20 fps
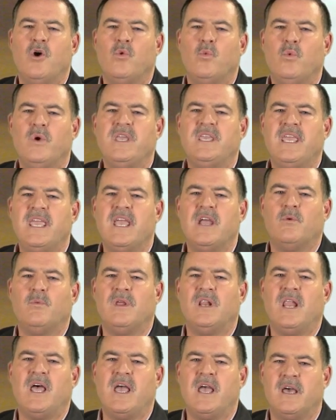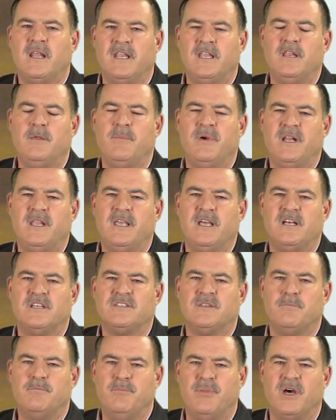we can't rely on anybody
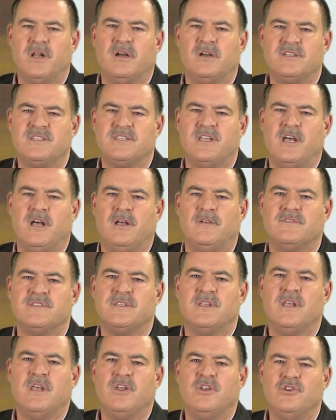else but ourselves